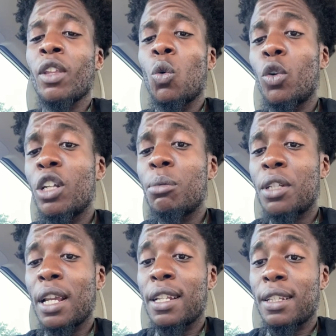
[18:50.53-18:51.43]
William
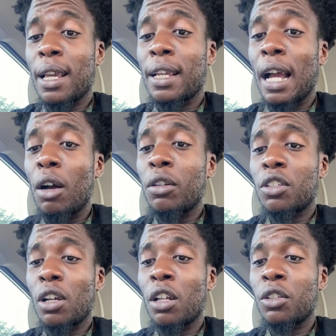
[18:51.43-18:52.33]
James, like countless
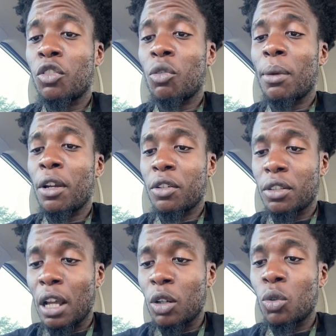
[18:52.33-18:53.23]
others from
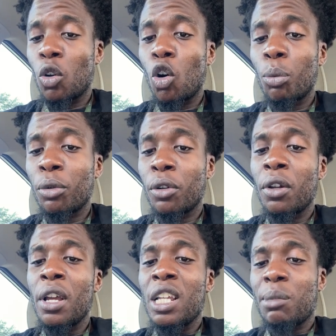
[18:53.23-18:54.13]
Aristotle to Oprah,
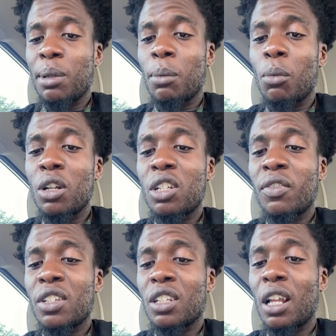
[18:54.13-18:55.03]
spent much of
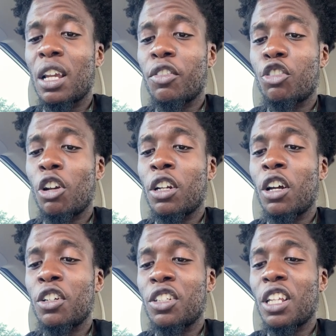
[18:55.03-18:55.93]
his life trying to
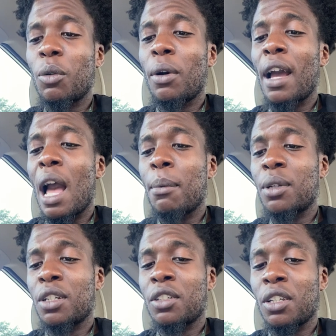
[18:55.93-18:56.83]
understand why
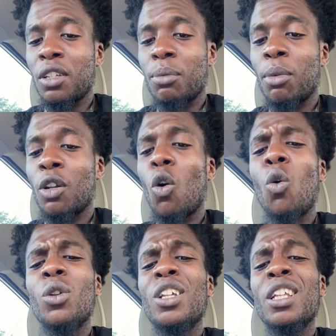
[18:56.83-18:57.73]
habits exist, but
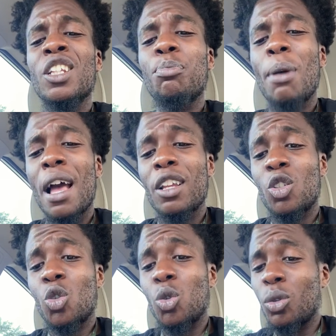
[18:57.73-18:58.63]
only in the past
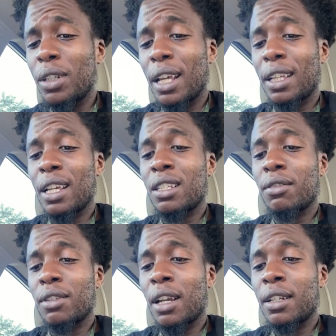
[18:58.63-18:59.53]
2 decades have
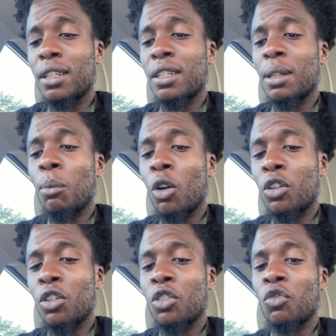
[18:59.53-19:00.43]
scientists and
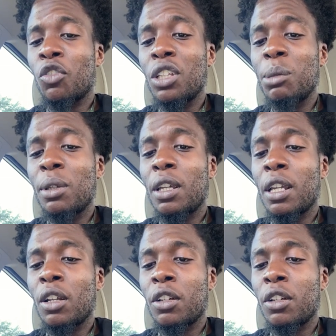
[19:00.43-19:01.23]
marketers really began to